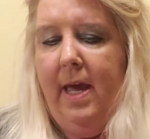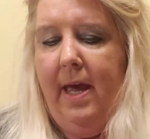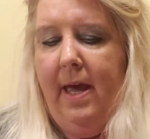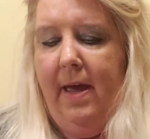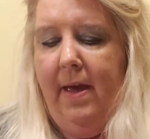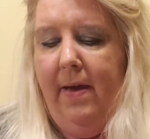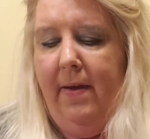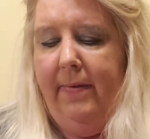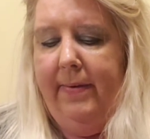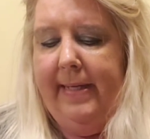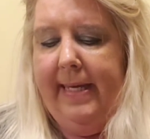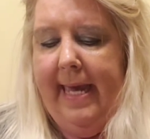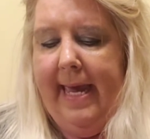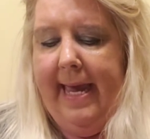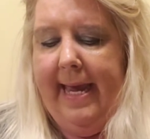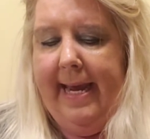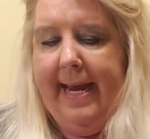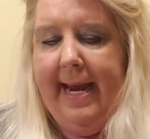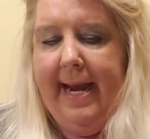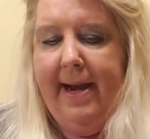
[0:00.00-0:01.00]

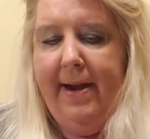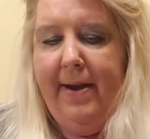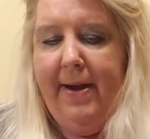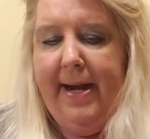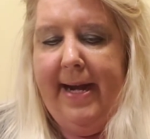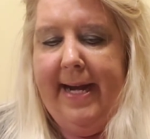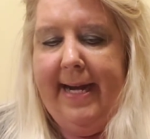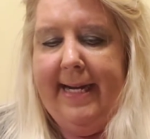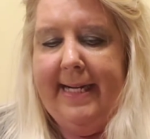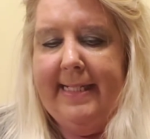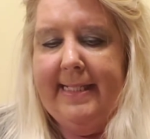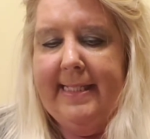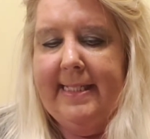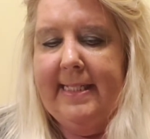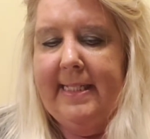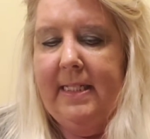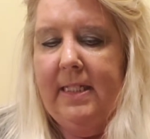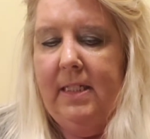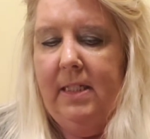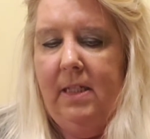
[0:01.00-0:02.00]
Okay, Aries